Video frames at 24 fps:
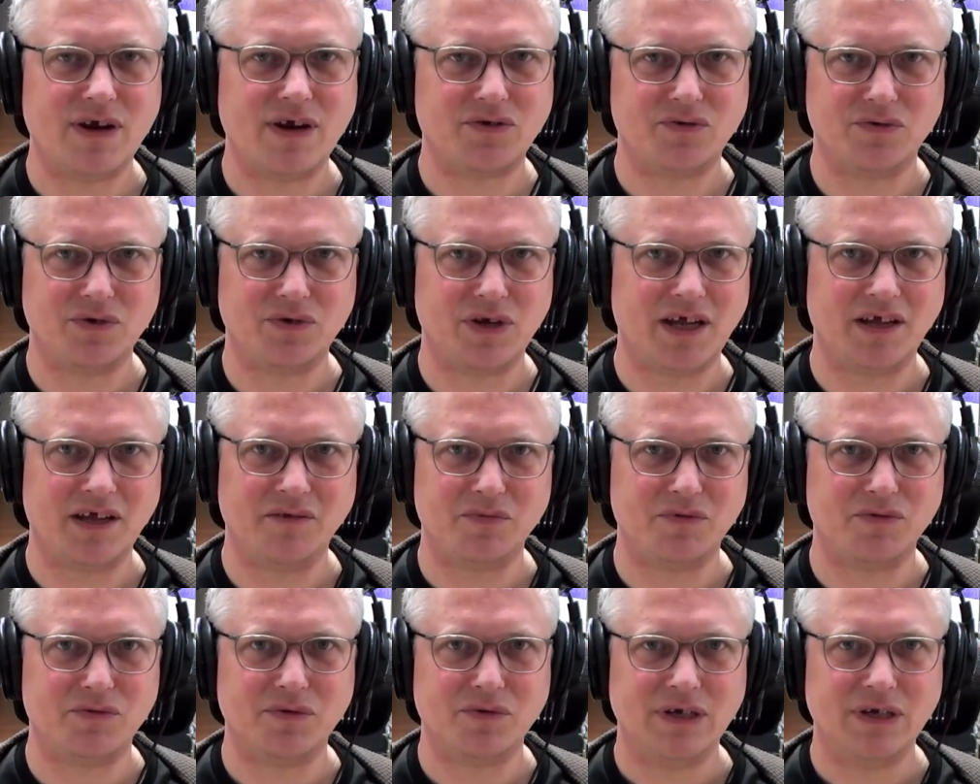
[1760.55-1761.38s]
deal
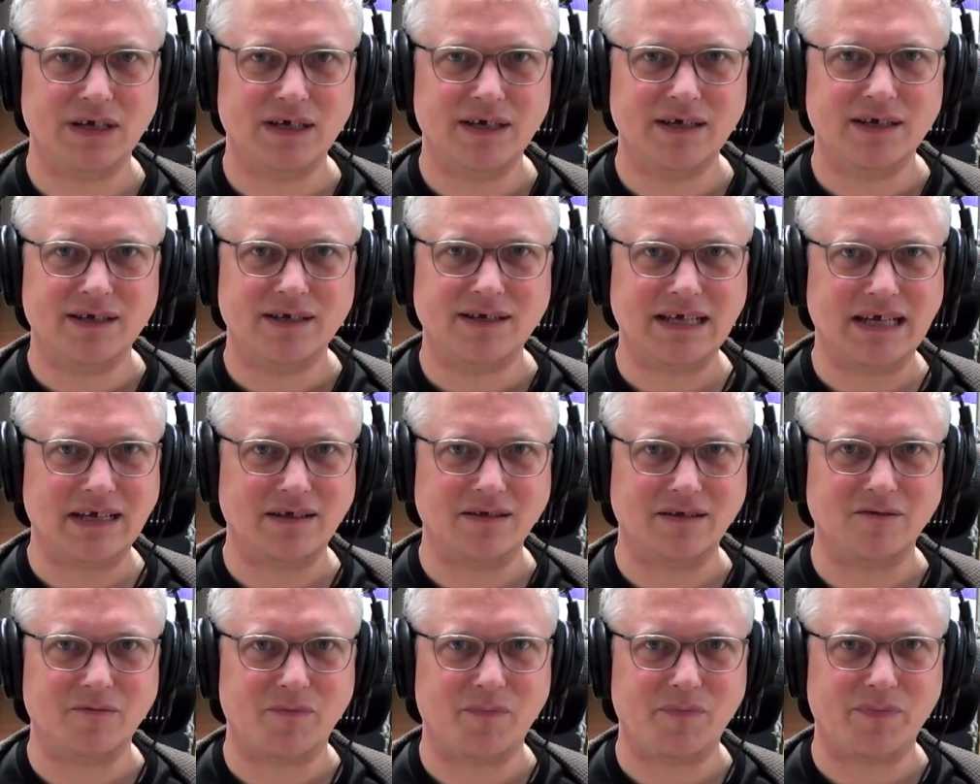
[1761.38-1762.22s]

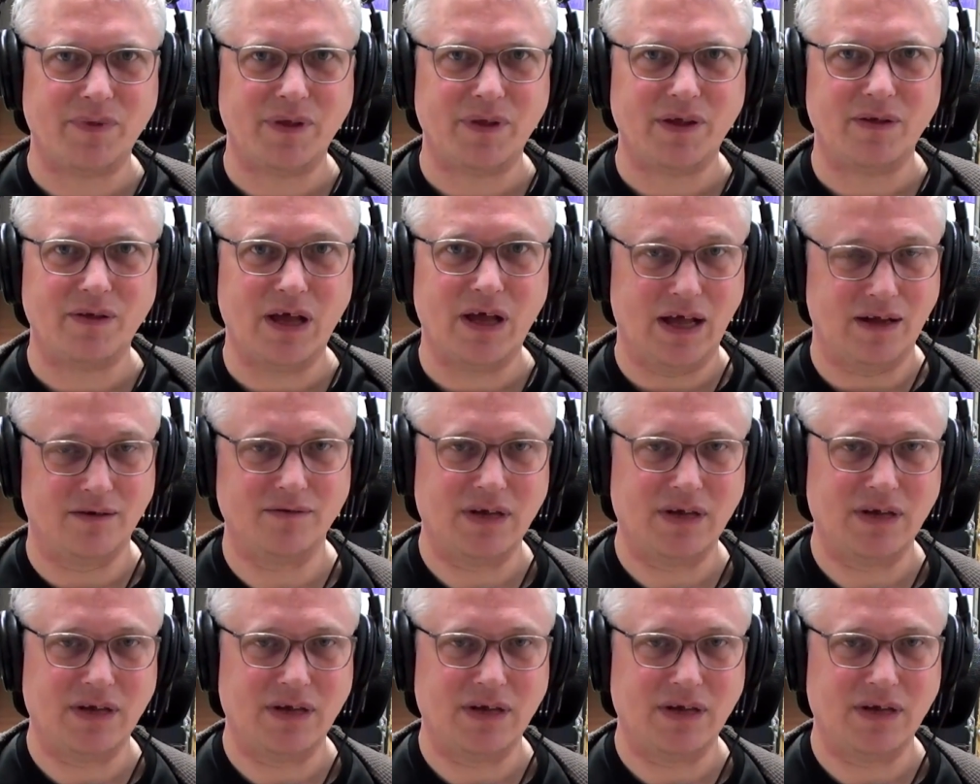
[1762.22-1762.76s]
and lost it.